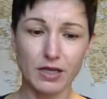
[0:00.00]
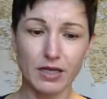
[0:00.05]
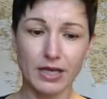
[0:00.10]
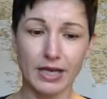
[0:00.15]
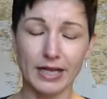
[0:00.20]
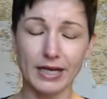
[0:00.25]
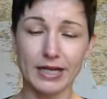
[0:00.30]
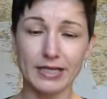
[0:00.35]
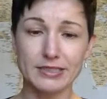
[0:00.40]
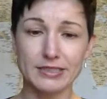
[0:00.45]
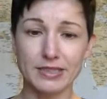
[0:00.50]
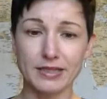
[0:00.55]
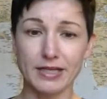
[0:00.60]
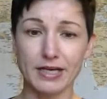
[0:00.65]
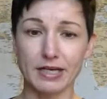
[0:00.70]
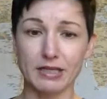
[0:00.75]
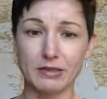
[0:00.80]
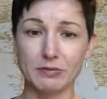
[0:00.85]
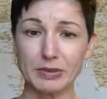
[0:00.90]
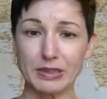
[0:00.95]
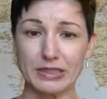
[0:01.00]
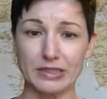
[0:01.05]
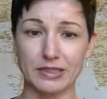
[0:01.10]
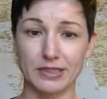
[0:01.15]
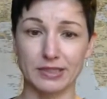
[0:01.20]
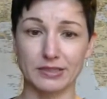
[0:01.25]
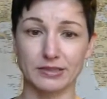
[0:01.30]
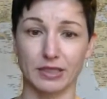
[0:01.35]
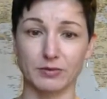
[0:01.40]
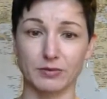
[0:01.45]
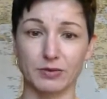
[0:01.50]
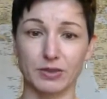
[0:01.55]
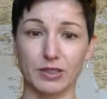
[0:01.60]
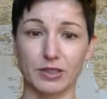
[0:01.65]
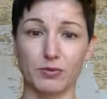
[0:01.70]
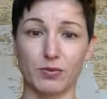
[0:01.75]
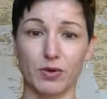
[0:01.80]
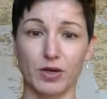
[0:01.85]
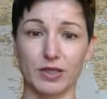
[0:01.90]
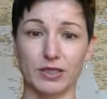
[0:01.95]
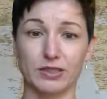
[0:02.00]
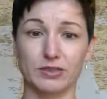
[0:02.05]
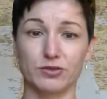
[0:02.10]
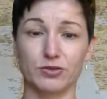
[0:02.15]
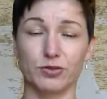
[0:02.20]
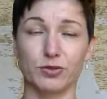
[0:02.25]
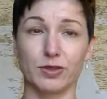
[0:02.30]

And I did that because I really wanted to